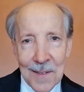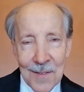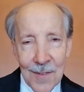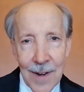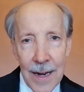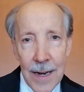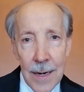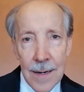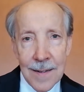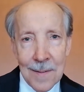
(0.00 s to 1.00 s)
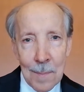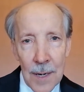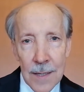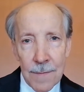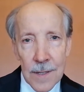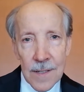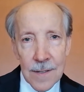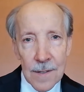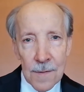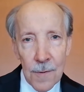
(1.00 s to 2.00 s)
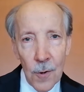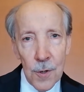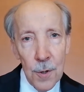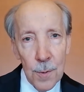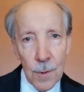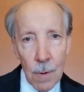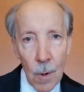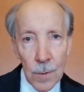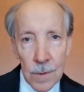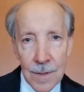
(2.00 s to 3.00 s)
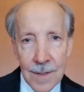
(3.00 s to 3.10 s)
train blood vessels for new growth,